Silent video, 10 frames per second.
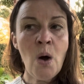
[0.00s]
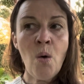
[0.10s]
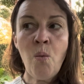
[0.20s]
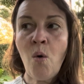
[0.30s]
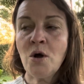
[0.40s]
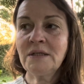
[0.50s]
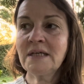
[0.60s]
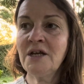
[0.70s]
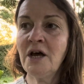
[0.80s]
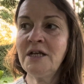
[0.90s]
What
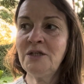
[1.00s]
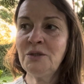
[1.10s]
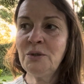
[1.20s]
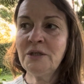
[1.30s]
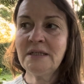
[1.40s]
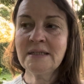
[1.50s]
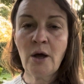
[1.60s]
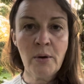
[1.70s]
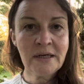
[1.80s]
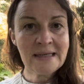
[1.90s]
can I do that is
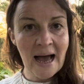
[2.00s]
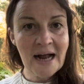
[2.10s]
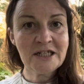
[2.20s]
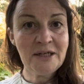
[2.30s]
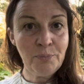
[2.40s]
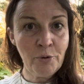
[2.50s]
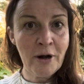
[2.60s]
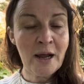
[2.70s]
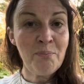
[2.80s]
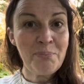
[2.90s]
going to actually
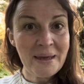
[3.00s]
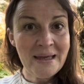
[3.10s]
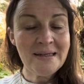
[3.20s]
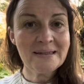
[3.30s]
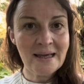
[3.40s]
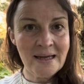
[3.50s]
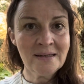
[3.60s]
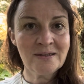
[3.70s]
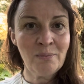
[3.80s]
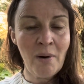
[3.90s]
bring peace
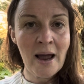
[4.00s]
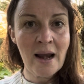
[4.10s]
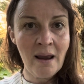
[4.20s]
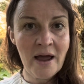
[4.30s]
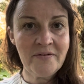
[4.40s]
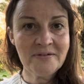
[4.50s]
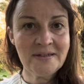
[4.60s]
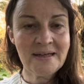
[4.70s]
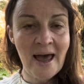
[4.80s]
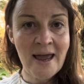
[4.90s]
into my life
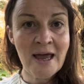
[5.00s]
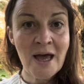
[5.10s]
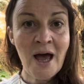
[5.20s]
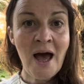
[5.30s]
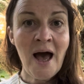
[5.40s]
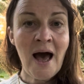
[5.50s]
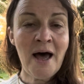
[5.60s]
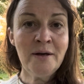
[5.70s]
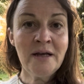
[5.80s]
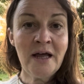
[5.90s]
today?
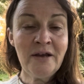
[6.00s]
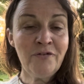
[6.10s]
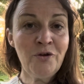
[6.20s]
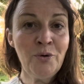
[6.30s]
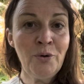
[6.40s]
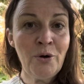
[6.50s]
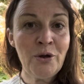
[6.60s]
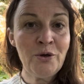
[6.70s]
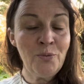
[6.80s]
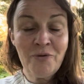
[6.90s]
And if you'll
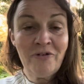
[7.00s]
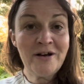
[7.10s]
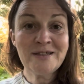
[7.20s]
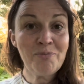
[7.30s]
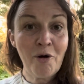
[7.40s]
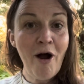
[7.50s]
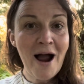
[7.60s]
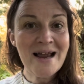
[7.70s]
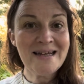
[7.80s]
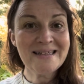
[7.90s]
be very
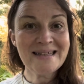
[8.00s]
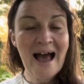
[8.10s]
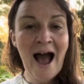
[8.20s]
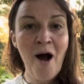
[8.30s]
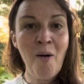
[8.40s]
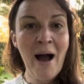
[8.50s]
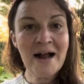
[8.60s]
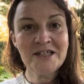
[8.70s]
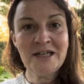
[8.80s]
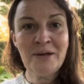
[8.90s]
surprised how
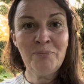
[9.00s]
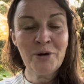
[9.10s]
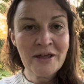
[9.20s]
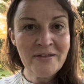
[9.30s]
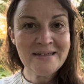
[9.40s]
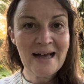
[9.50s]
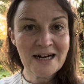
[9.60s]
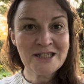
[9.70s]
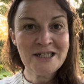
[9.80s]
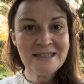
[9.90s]
actually bringing these
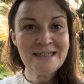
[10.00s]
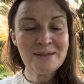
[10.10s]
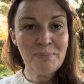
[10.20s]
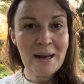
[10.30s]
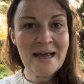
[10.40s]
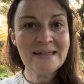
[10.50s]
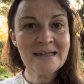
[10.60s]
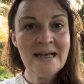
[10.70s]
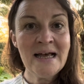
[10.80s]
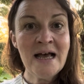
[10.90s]
actions into place
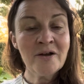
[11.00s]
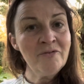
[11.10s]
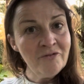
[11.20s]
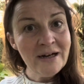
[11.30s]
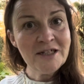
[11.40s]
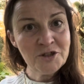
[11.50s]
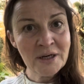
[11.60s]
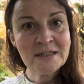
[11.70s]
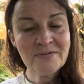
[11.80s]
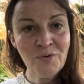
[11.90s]
can really
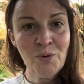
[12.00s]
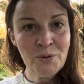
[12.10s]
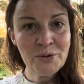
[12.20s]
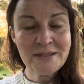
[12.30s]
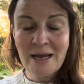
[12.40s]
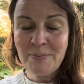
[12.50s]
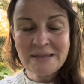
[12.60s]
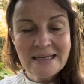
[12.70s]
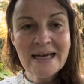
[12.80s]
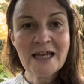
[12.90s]
transform your day,
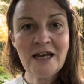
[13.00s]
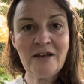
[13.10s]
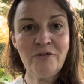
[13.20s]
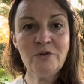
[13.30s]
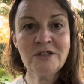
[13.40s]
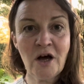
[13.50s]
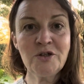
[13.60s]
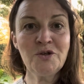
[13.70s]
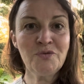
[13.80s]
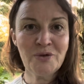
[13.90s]
particularly if you
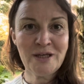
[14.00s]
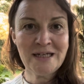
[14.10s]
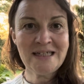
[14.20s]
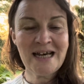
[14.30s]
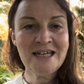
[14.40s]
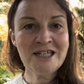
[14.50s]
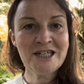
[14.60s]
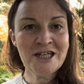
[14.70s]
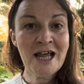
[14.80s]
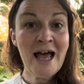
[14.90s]
start off with the
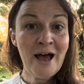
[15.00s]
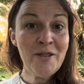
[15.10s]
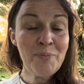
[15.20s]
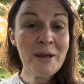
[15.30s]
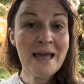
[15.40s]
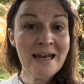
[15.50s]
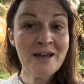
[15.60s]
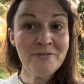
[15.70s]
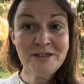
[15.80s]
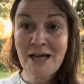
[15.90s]
intention at the
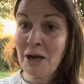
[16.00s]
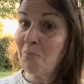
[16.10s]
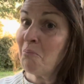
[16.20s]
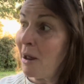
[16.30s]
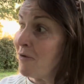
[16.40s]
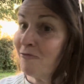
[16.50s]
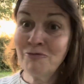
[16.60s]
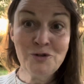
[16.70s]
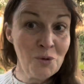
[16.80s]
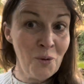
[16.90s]
beginning of the day, like
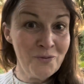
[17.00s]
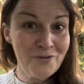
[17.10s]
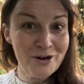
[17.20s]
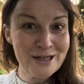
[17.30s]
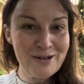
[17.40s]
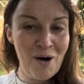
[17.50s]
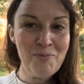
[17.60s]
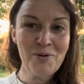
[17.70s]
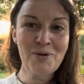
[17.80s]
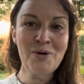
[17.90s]
dawn, for
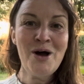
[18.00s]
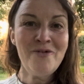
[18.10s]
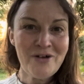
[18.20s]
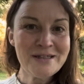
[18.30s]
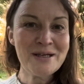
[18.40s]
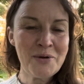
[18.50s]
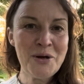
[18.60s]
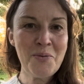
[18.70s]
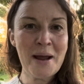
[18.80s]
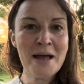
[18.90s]
example, or first thing when
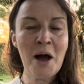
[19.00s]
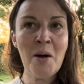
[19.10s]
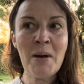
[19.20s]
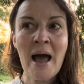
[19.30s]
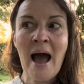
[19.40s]
you wake up.